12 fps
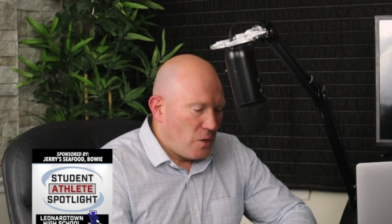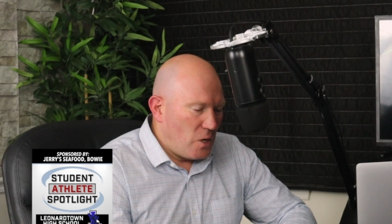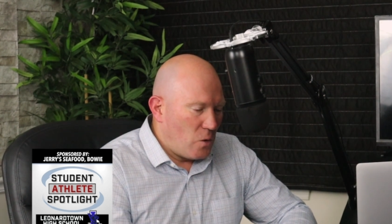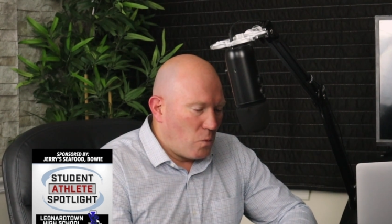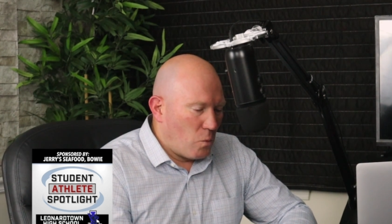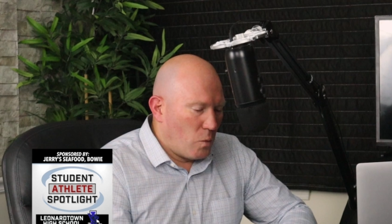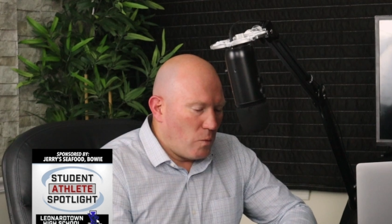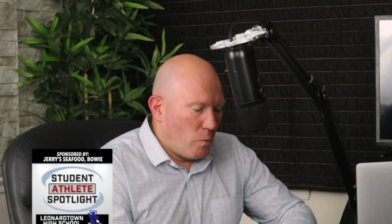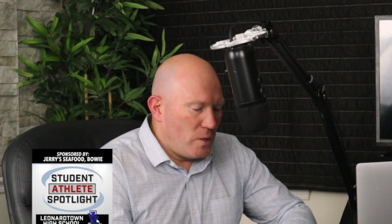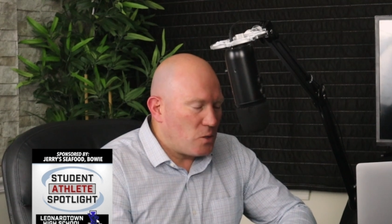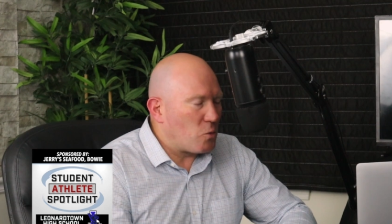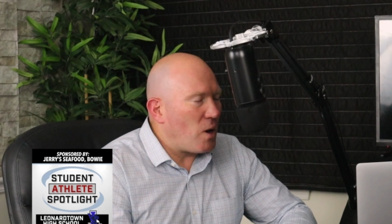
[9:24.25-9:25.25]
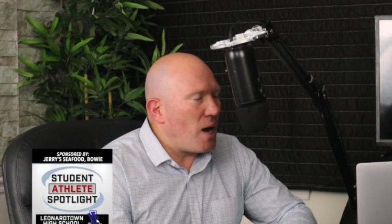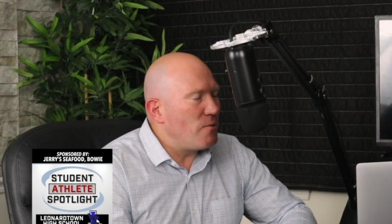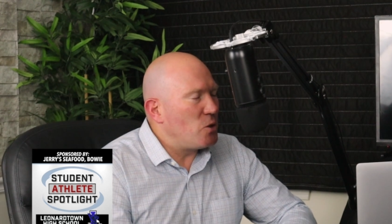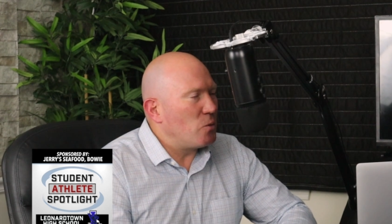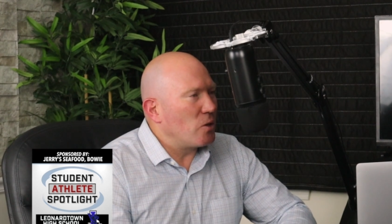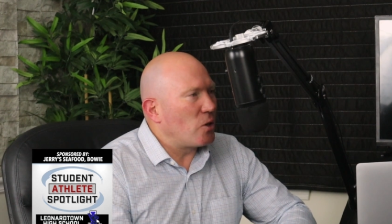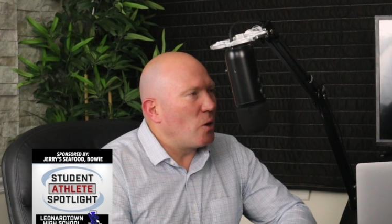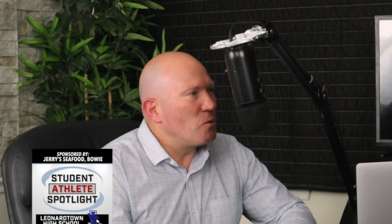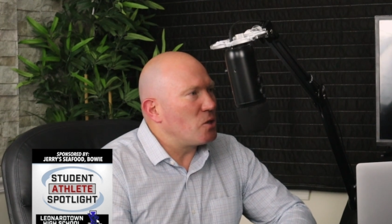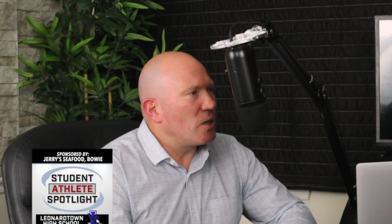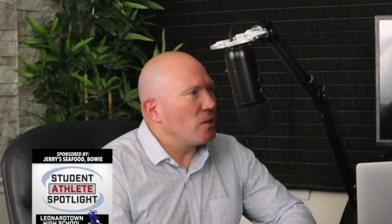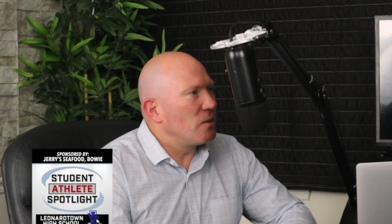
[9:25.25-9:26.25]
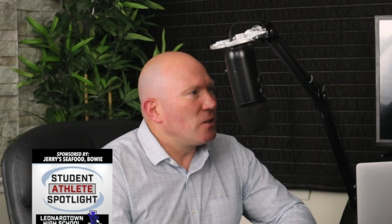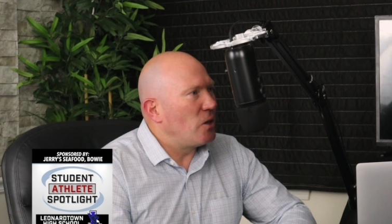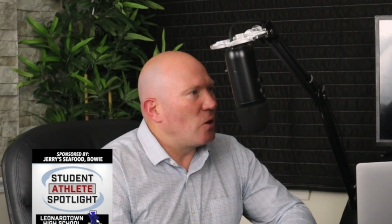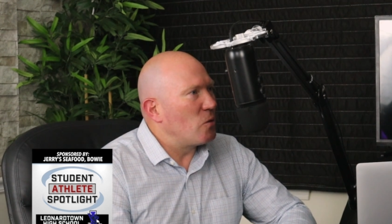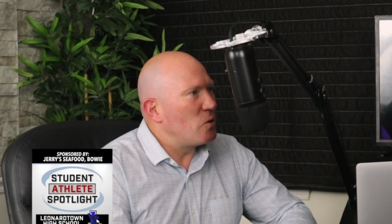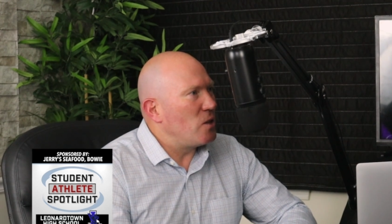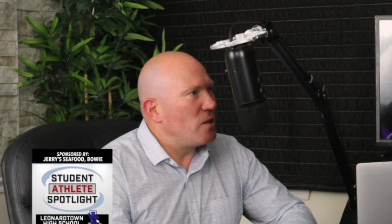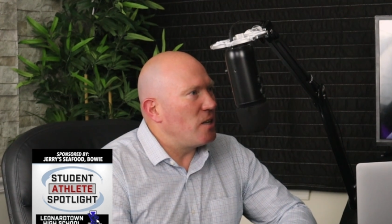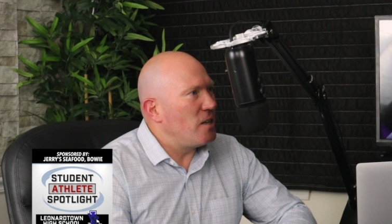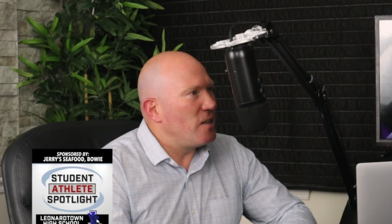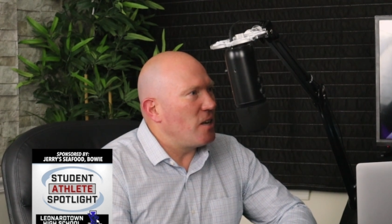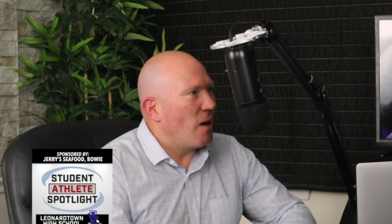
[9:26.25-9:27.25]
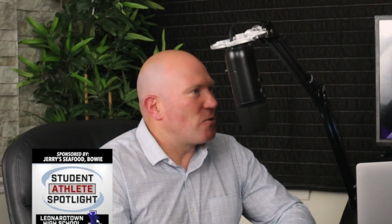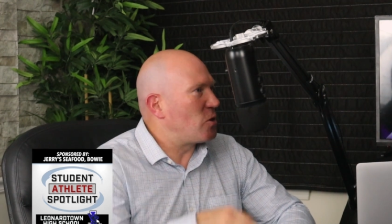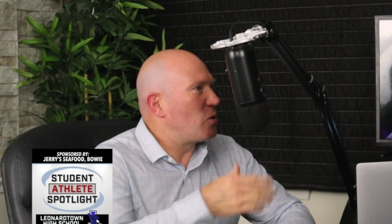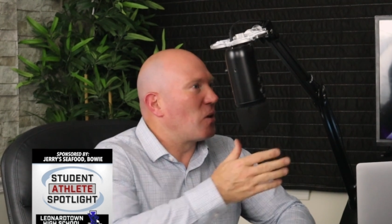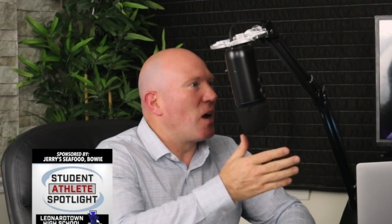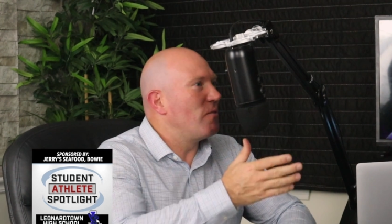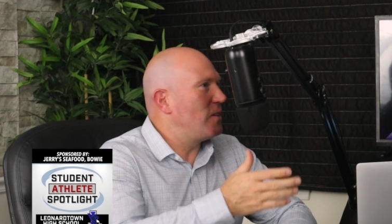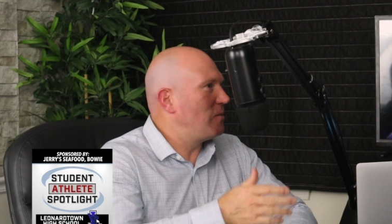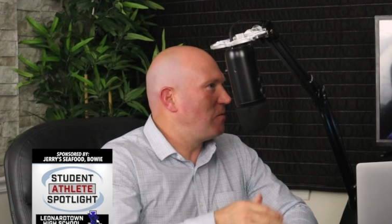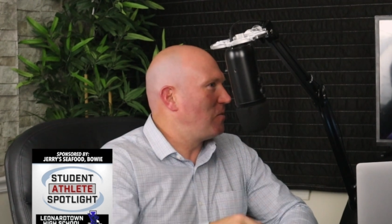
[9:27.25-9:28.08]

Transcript: What drives you in coaching? Obviously you love it.